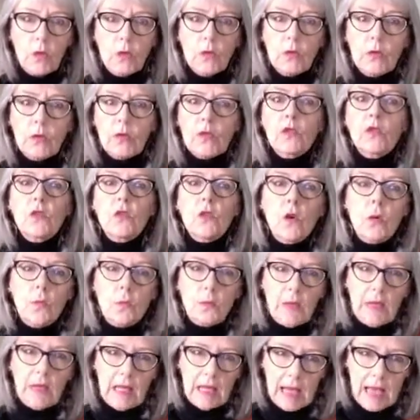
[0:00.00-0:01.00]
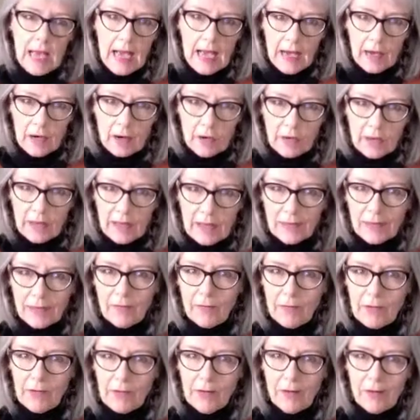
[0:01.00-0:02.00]
you stop being hungry as a
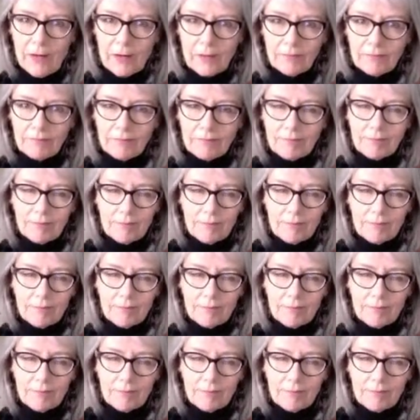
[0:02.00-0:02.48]
vegan.